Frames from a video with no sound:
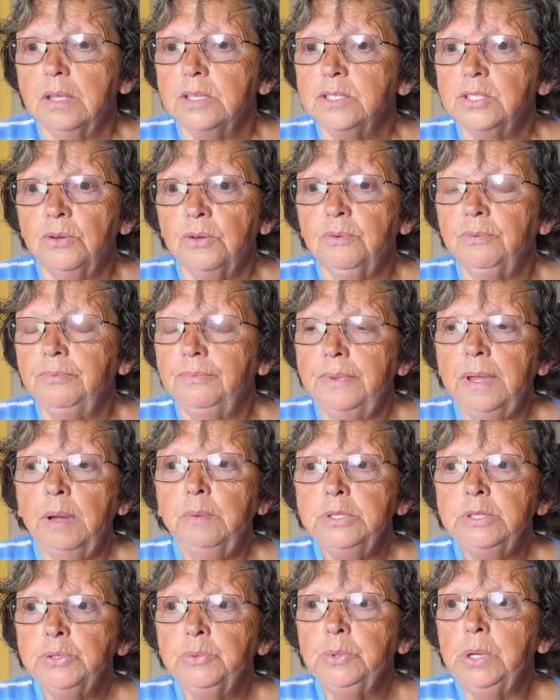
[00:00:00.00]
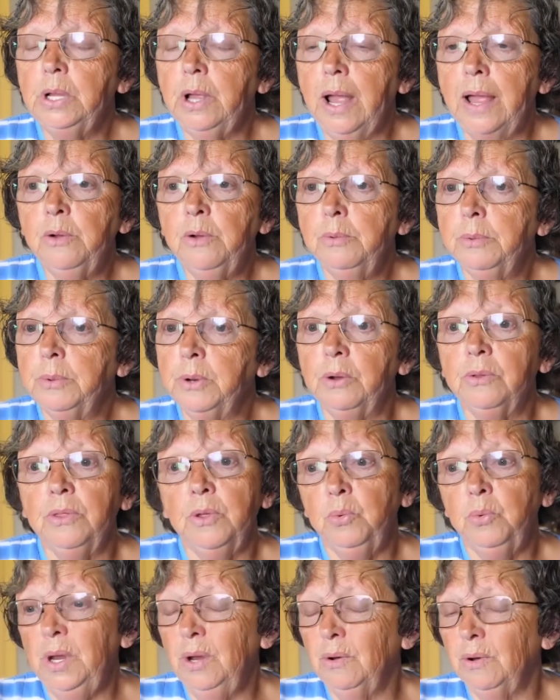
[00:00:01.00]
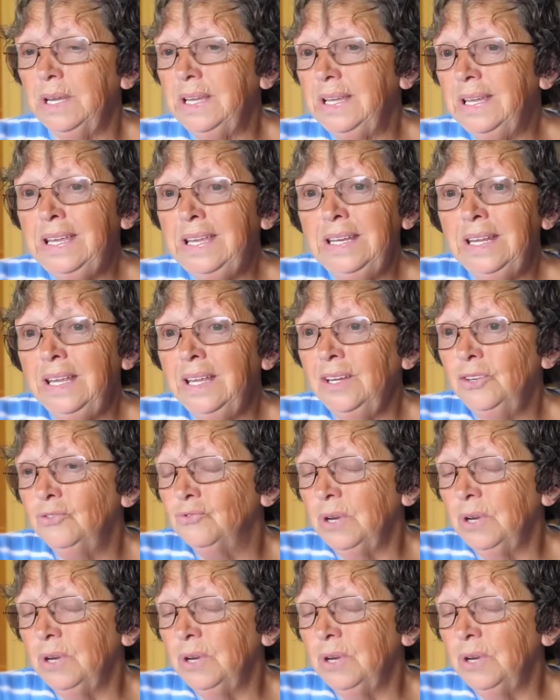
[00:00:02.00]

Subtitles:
So that was a real eye-opener, that we are eating,